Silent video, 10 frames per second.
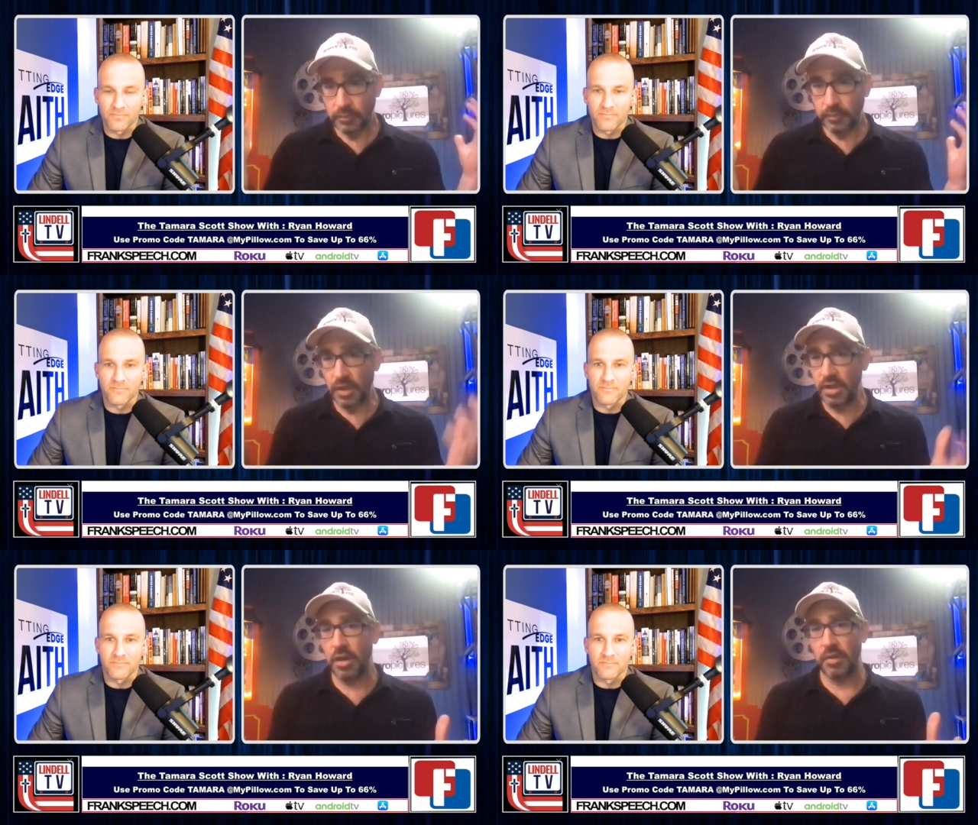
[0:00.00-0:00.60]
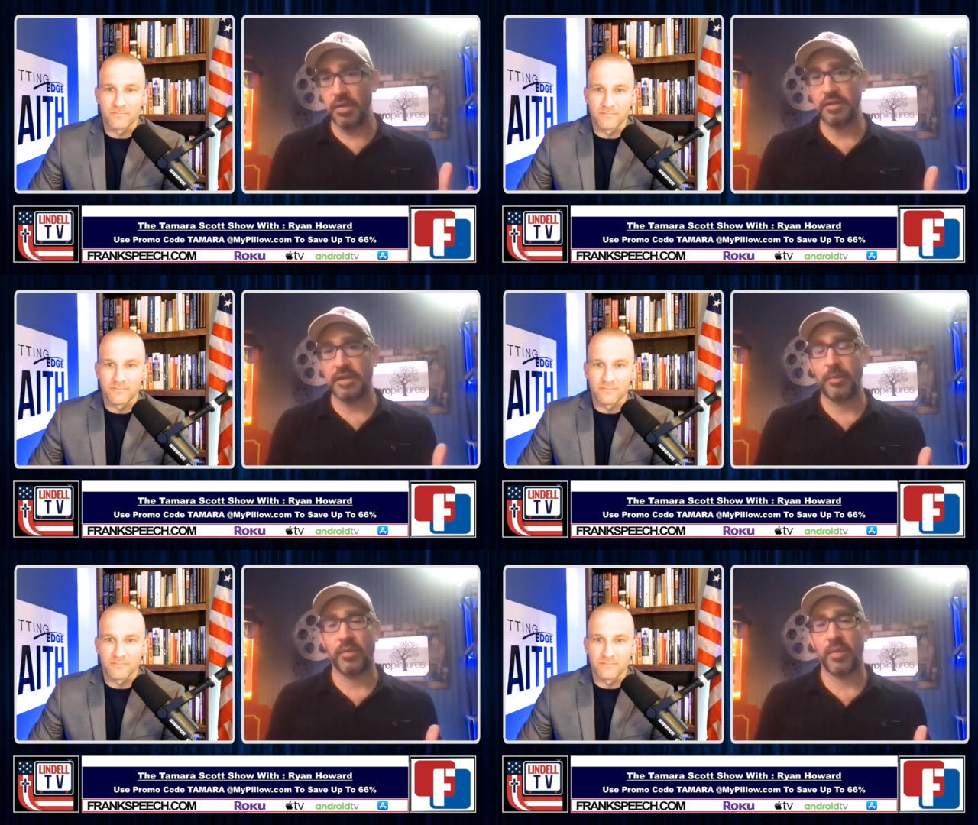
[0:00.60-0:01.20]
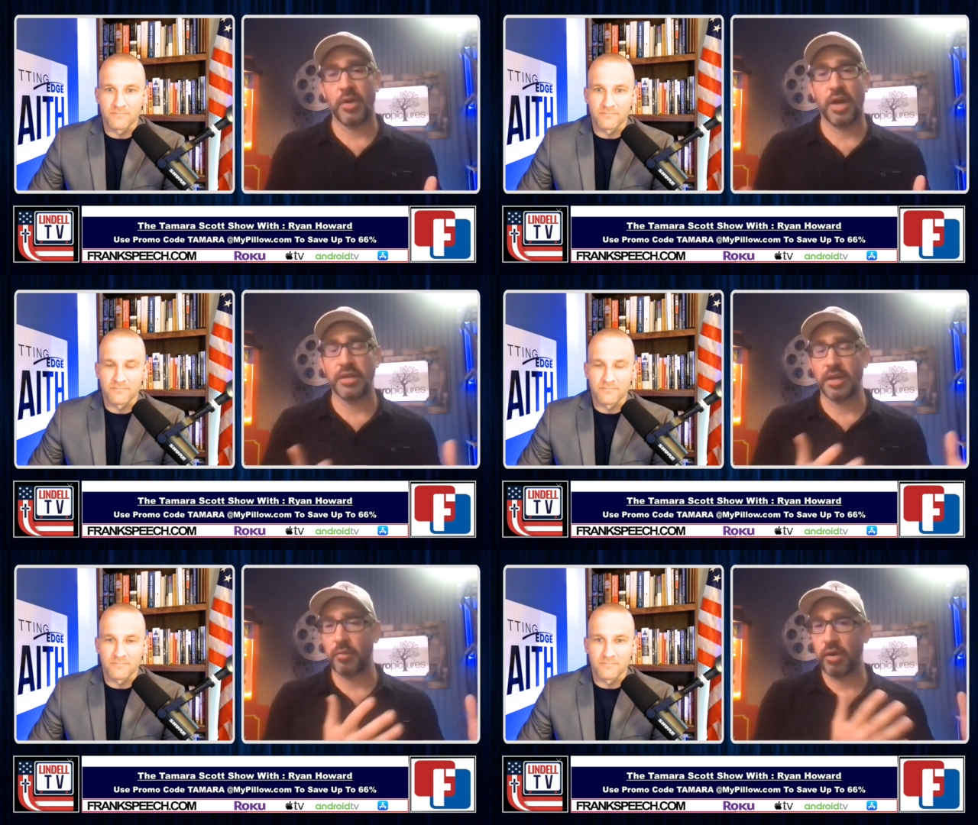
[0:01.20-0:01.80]
Speaker 1: you know, this type of a project,
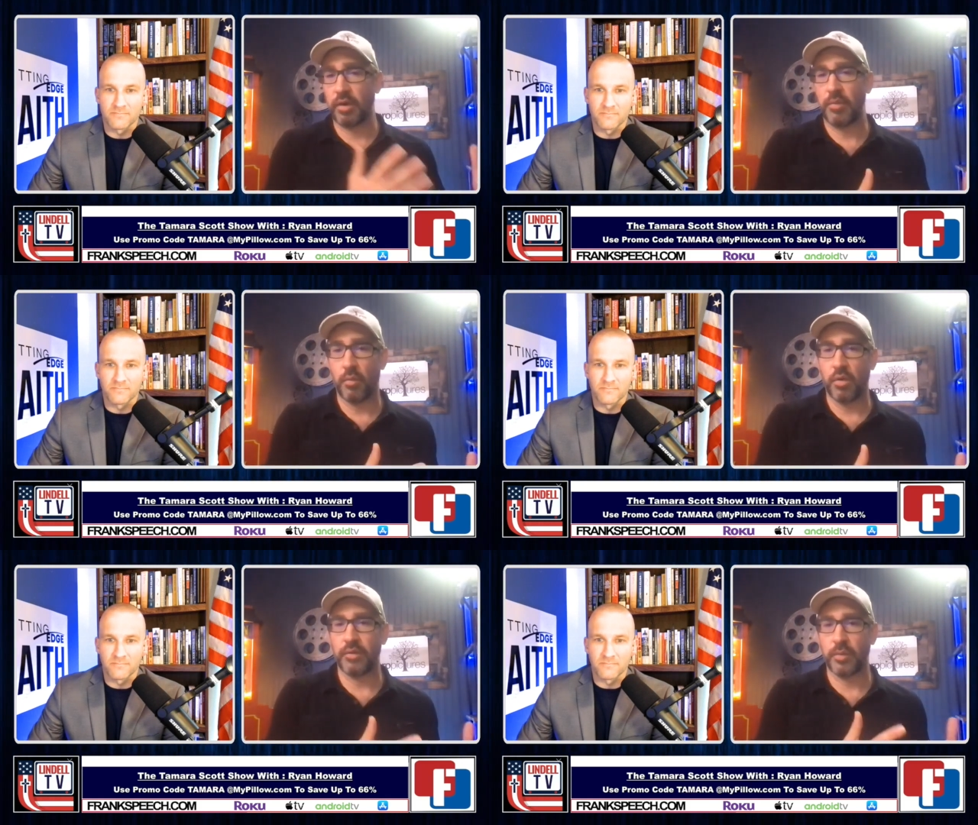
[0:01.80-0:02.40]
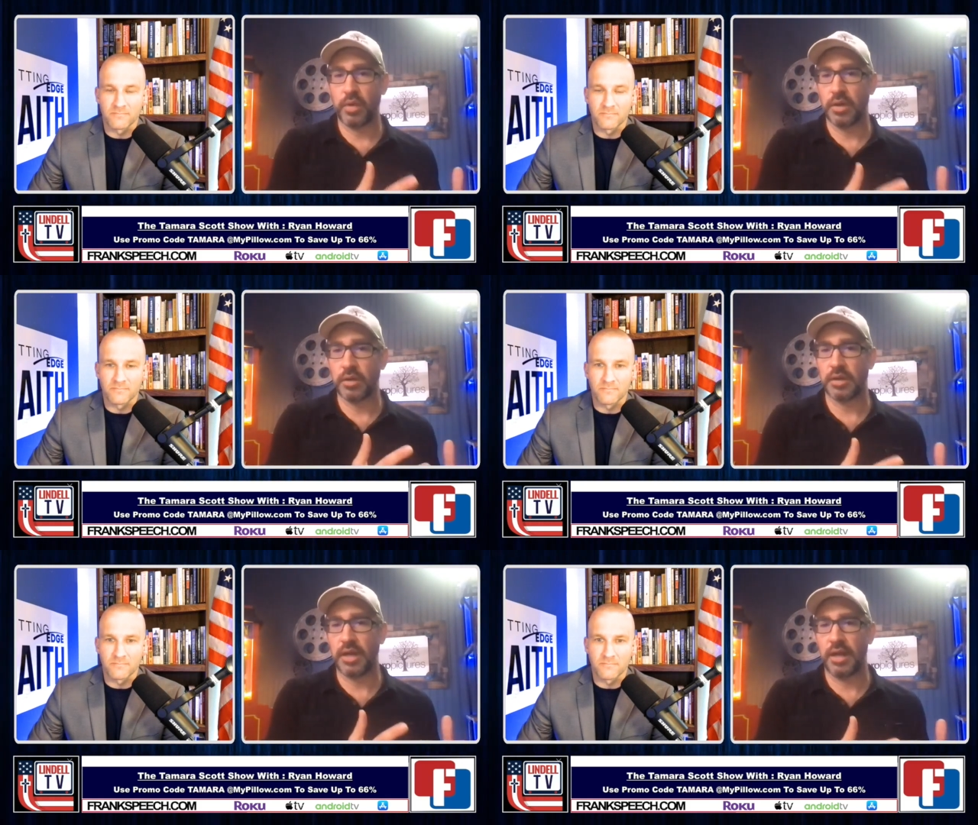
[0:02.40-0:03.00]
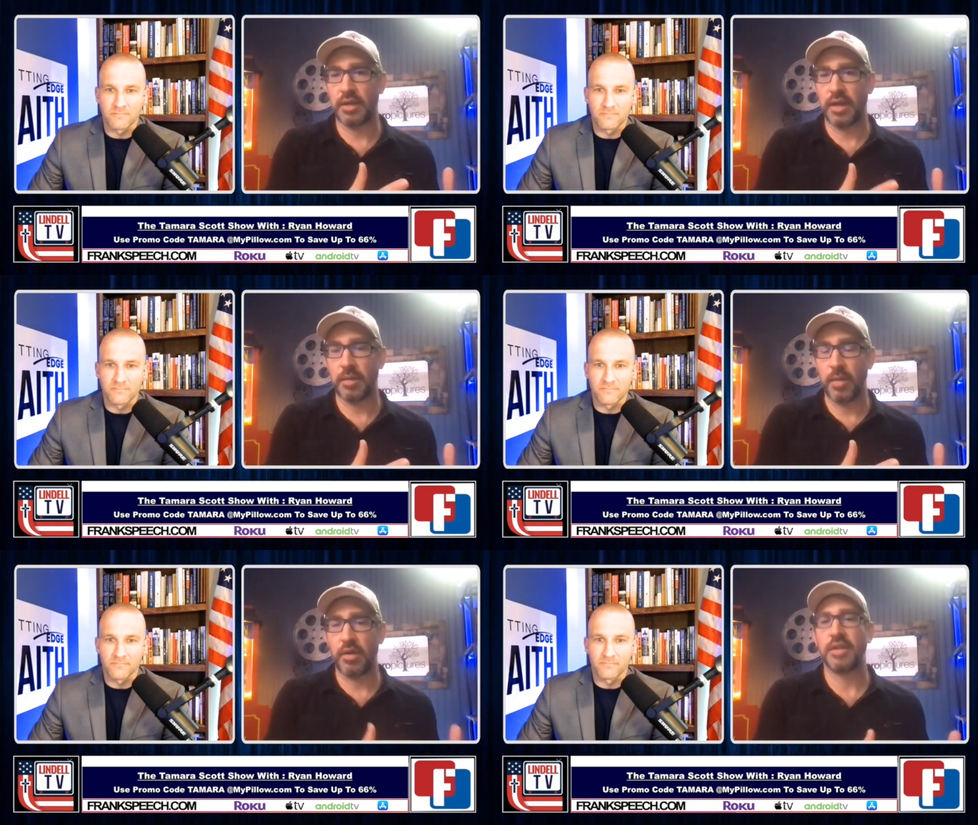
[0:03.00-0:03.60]
more of a political leaning
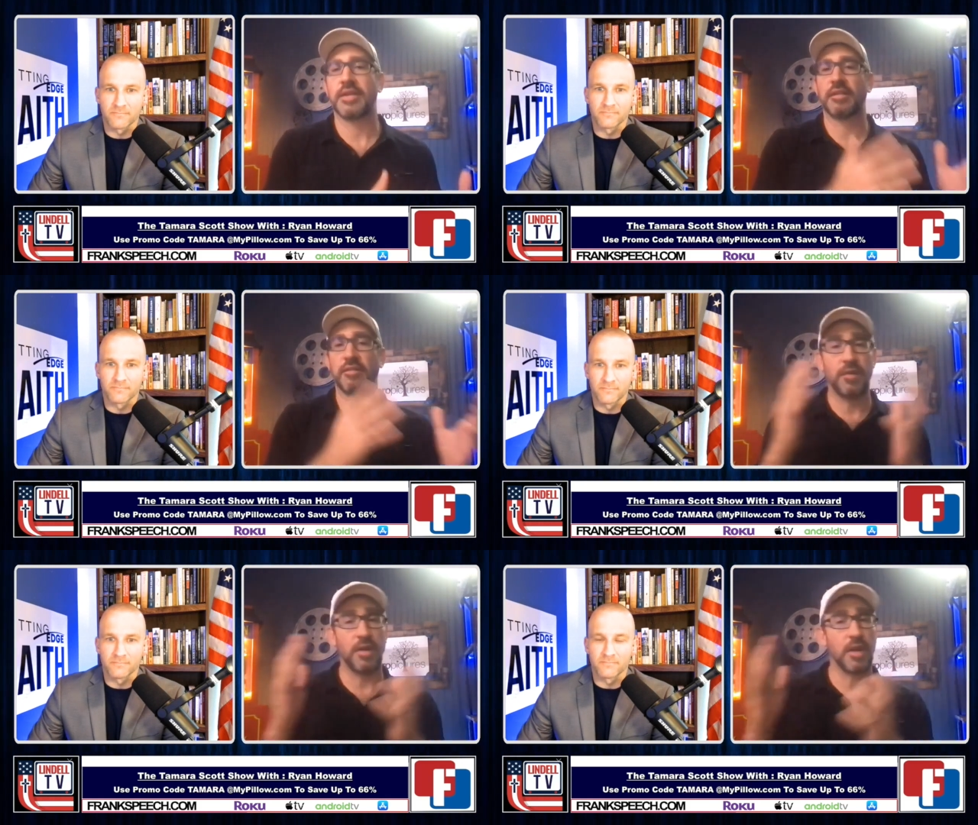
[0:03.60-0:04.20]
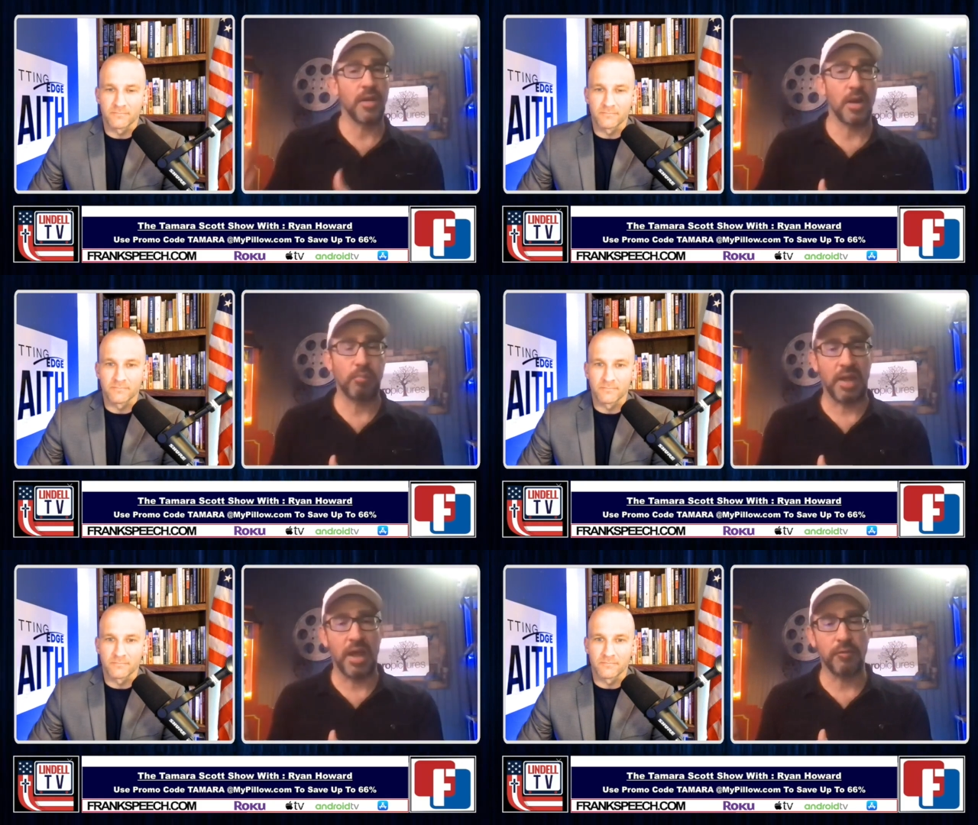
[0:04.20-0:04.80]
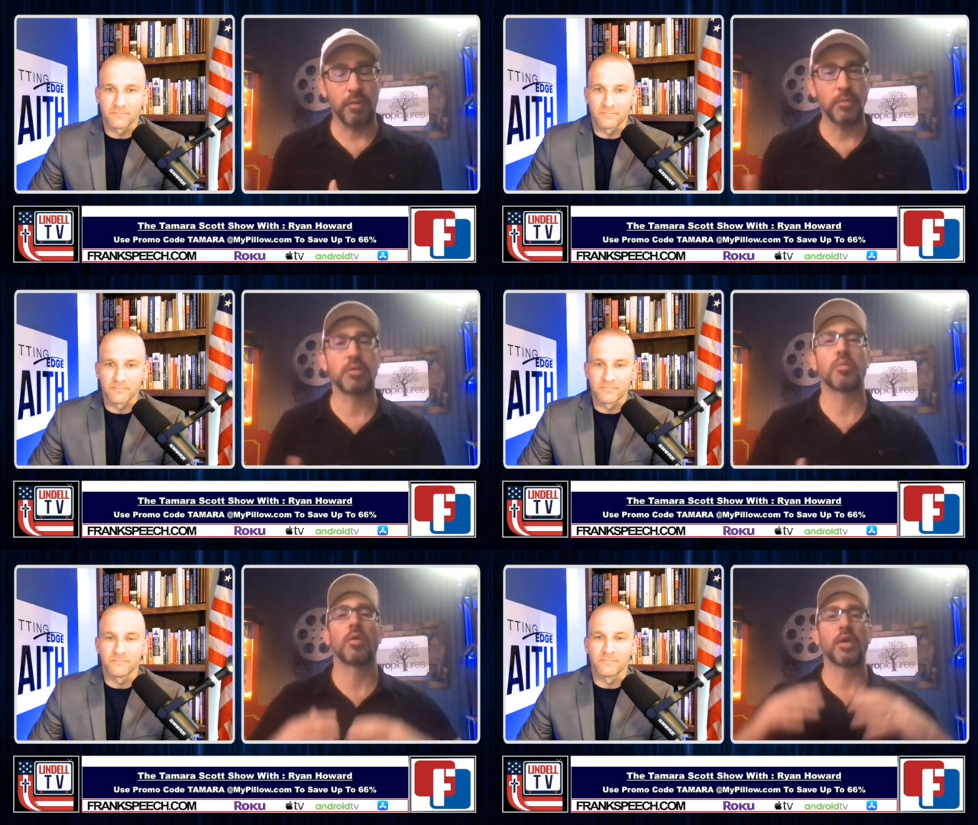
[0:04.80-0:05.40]
documentary, doesn't fit on their platform. So
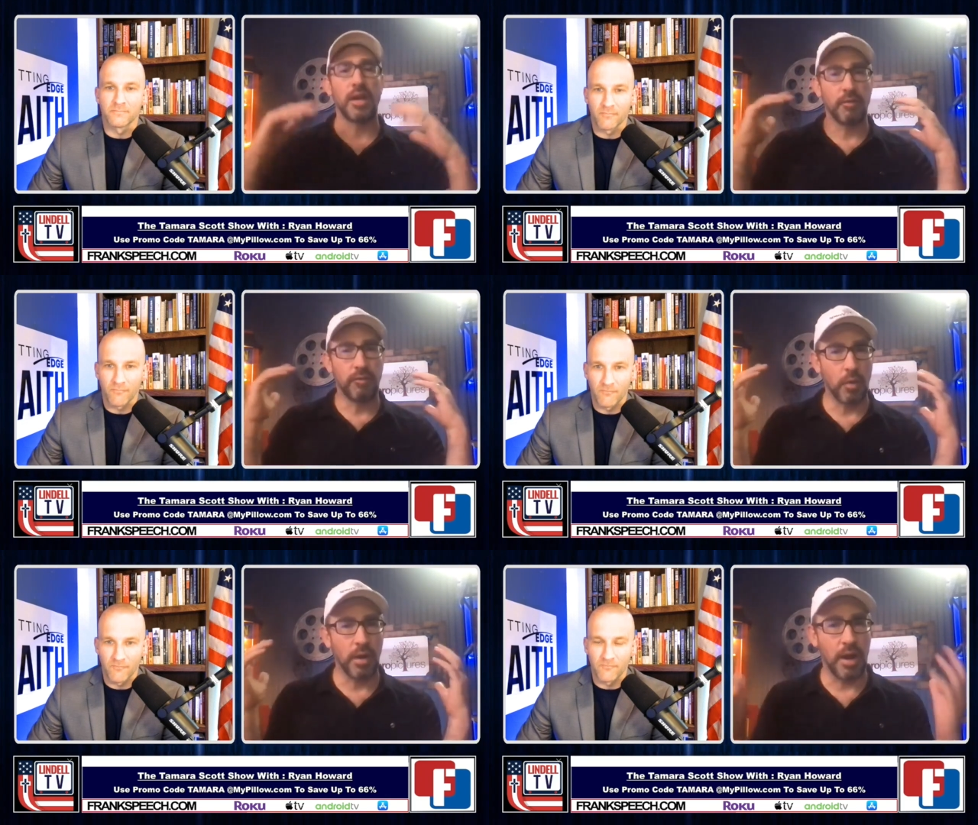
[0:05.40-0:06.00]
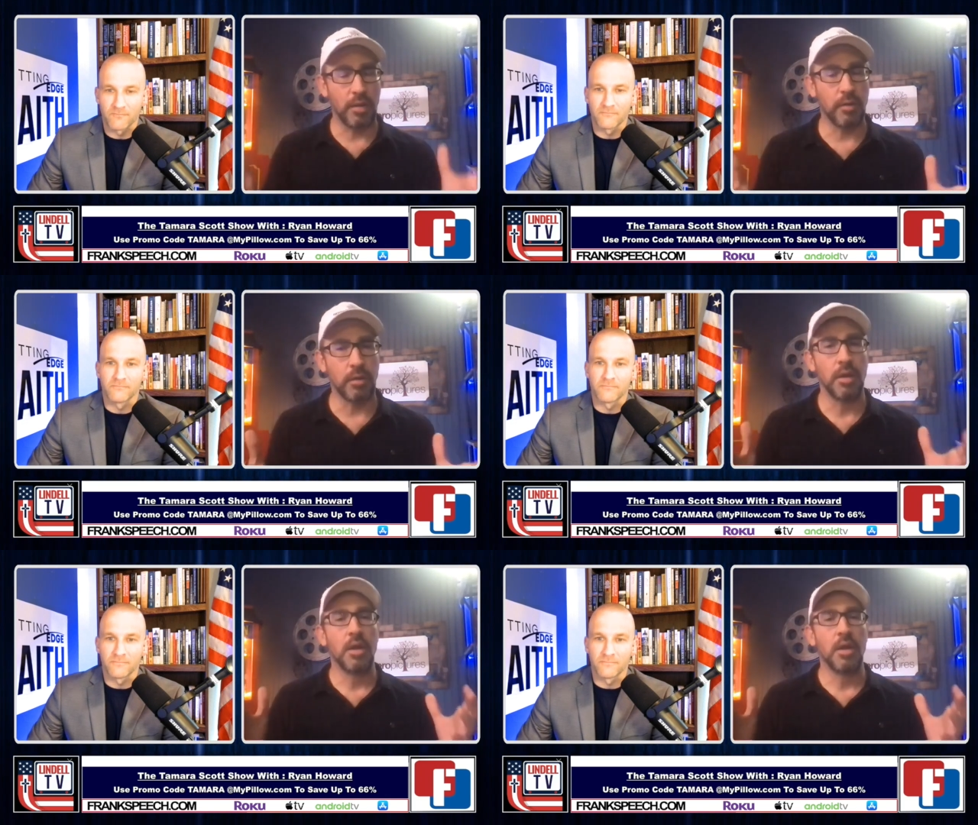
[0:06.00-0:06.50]
we're looking for other